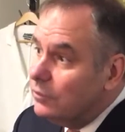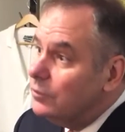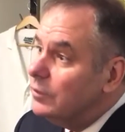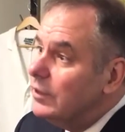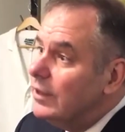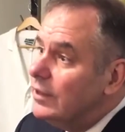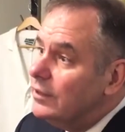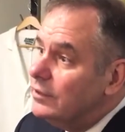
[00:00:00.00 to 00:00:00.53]
the
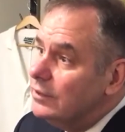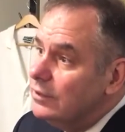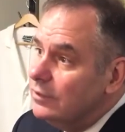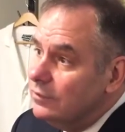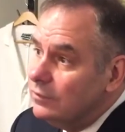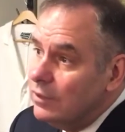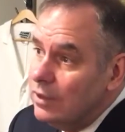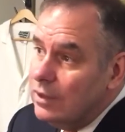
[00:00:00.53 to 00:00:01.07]
reality
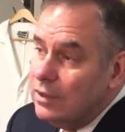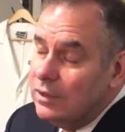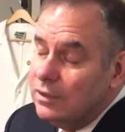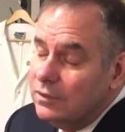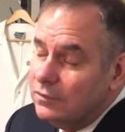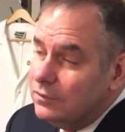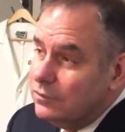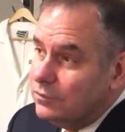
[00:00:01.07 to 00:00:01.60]
is
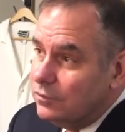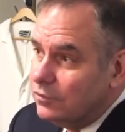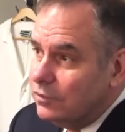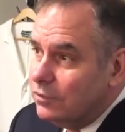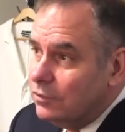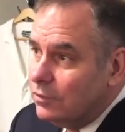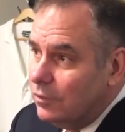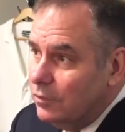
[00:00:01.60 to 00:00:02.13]
that your
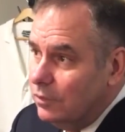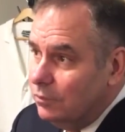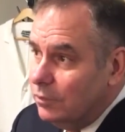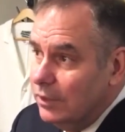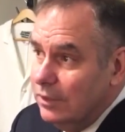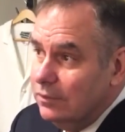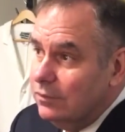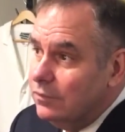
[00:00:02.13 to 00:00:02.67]
silicone
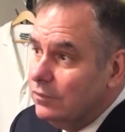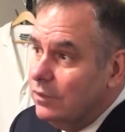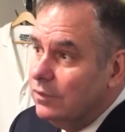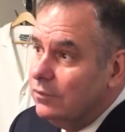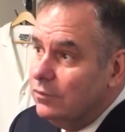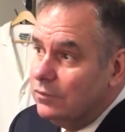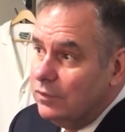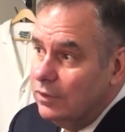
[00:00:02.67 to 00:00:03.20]
implant, just
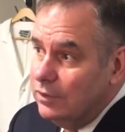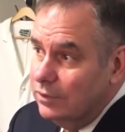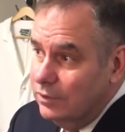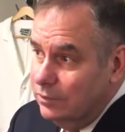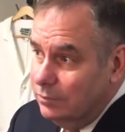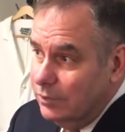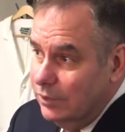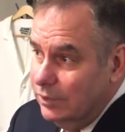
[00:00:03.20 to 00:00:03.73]
like your saline
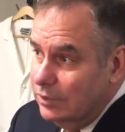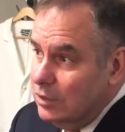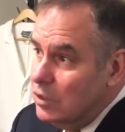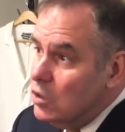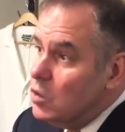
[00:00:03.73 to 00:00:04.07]
implant,